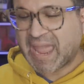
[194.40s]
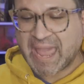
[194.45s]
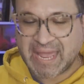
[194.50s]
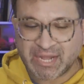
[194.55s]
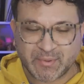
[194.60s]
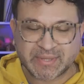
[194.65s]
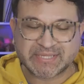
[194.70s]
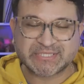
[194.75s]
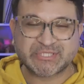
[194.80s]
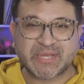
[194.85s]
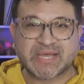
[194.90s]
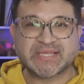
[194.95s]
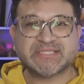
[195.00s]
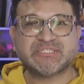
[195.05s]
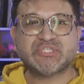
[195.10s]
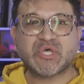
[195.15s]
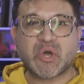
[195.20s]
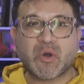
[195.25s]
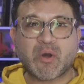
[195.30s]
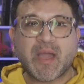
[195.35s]
Anyways, you
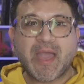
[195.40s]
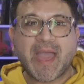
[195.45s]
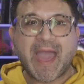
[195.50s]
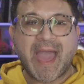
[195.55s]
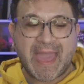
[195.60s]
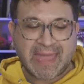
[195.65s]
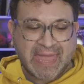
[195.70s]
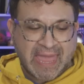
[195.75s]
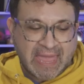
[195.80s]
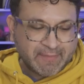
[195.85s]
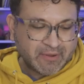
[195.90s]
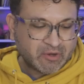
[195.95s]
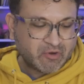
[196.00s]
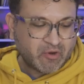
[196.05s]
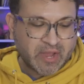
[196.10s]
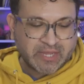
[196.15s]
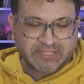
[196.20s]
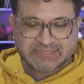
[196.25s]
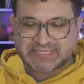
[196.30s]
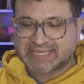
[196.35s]
guys, so I came
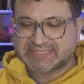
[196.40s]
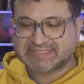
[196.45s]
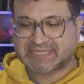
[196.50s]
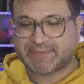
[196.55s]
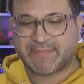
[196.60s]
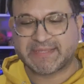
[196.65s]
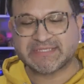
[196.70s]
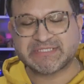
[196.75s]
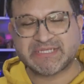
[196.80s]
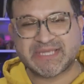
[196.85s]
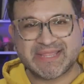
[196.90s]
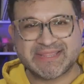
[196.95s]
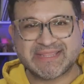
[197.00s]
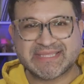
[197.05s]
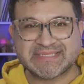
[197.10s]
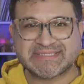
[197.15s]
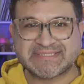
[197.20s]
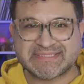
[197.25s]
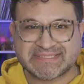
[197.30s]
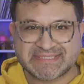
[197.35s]
across, as I mentioned,
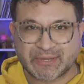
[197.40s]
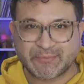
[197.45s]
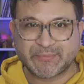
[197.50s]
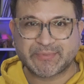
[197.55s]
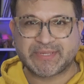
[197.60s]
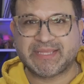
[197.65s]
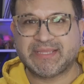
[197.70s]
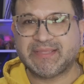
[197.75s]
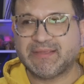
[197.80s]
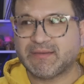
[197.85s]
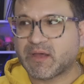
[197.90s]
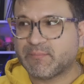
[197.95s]
this Sony,